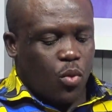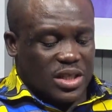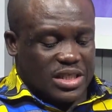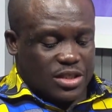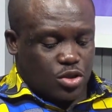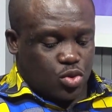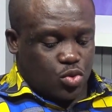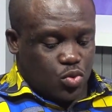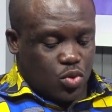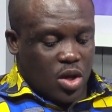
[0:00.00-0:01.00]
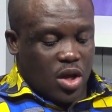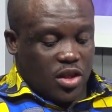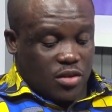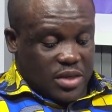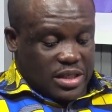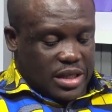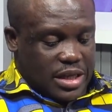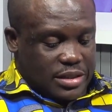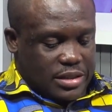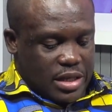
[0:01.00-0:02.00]
one six two three
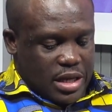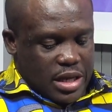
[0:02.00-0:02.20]
says,